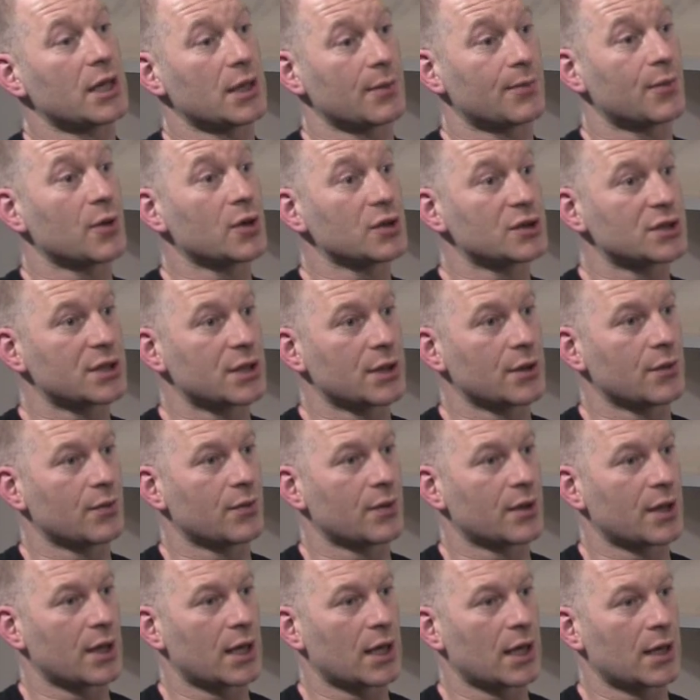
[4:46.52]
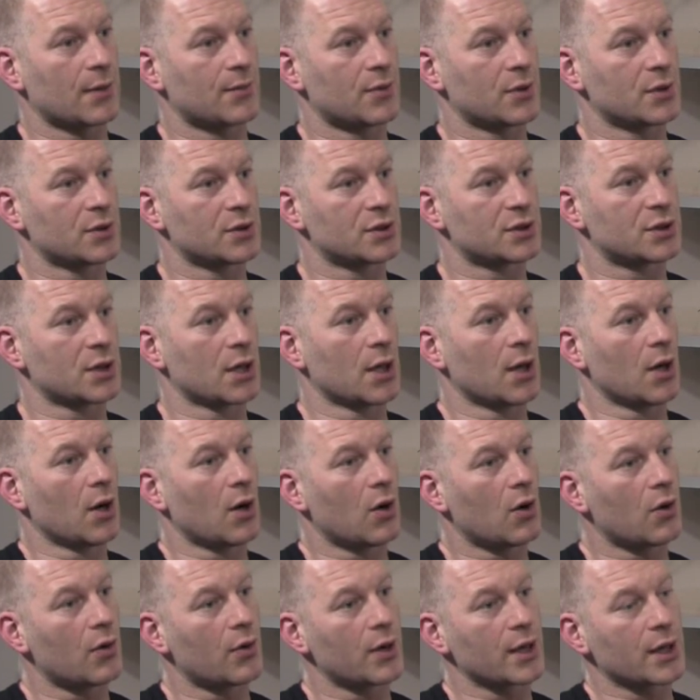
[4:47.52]
in the body when that happens.
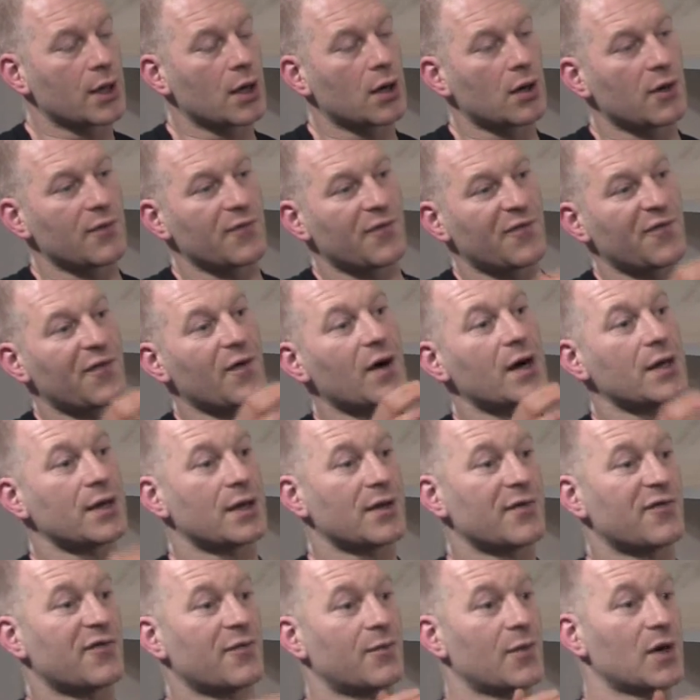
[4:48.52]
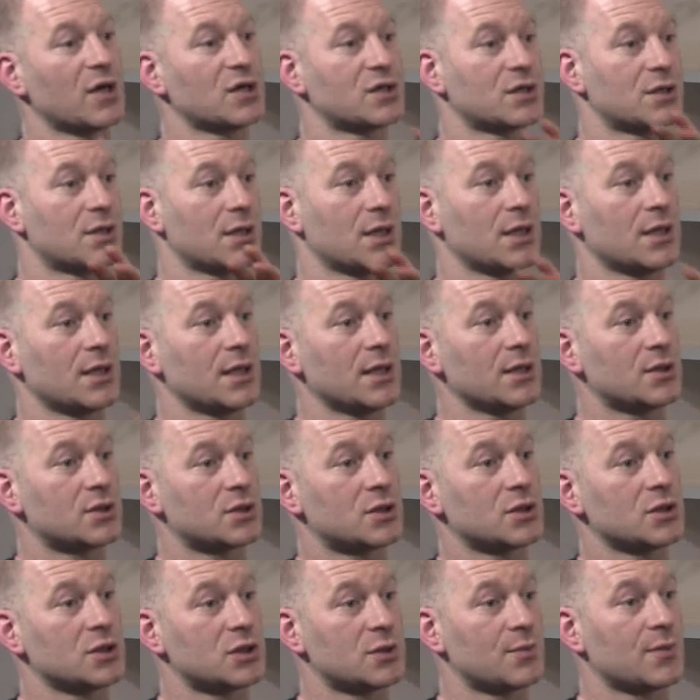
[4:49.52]
Or it can't find the information that it needs
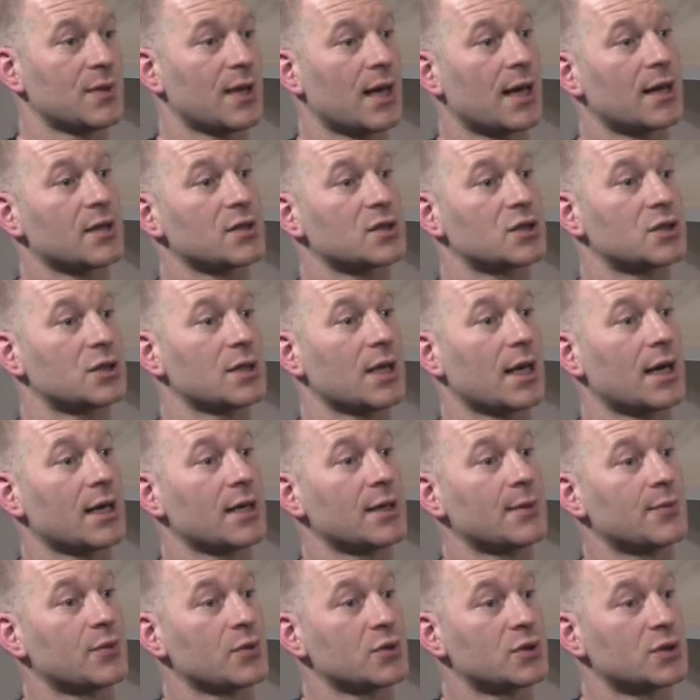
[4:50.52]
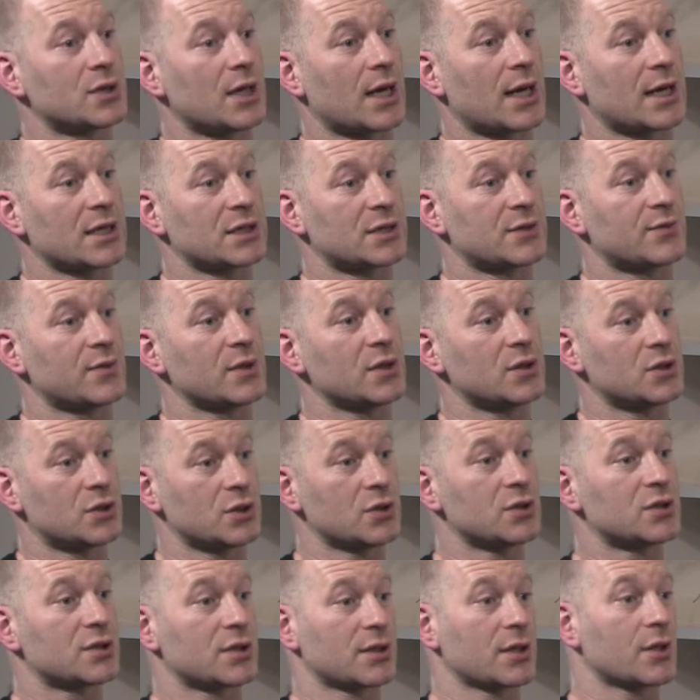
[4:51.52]
to be actually able to actively
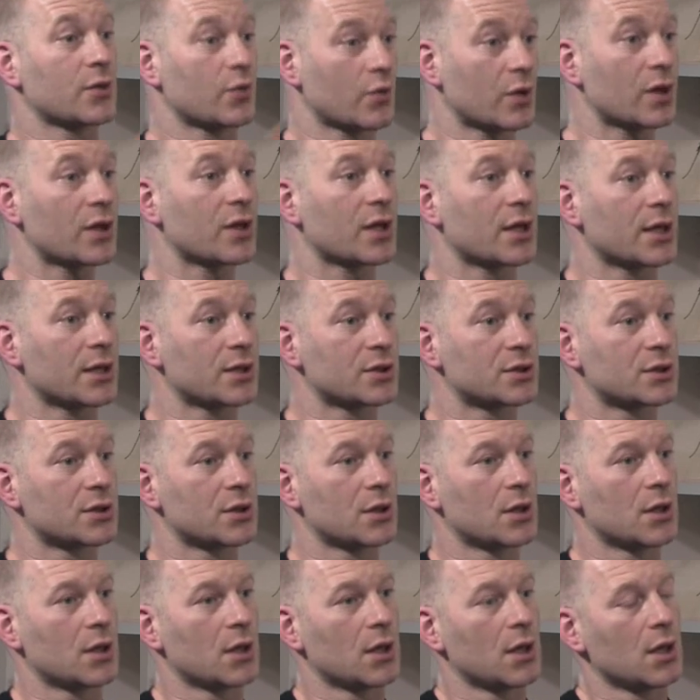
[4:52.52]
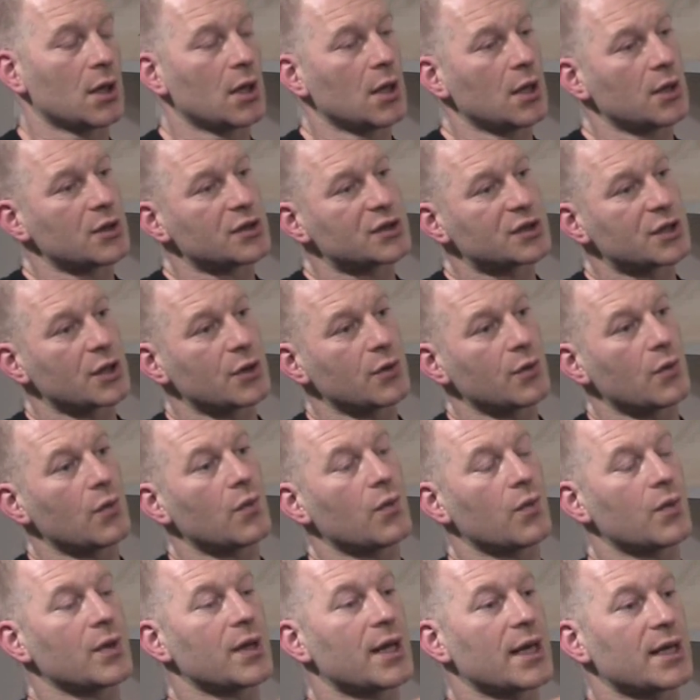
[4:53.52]
do something with it. So
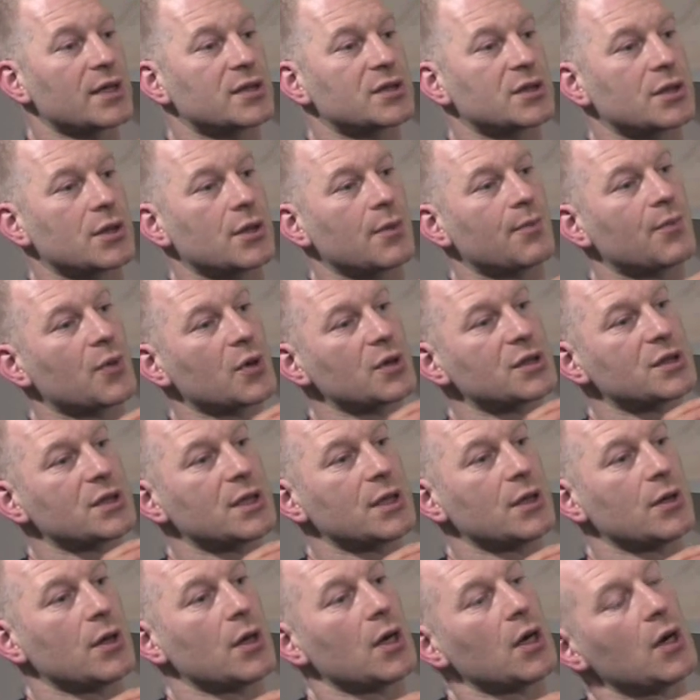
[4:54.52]
yes, the body,